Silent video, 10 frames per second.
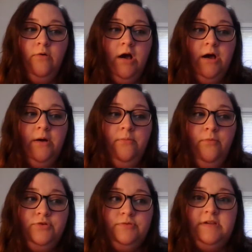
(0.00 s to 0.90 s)

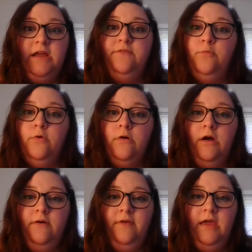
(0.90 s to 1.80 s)
which was kind of
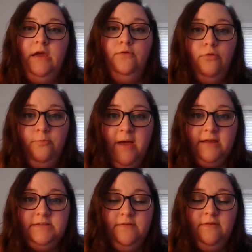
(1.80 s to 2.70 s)
more of a group
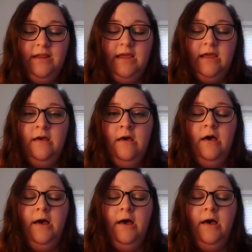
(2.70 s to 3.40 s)
activity.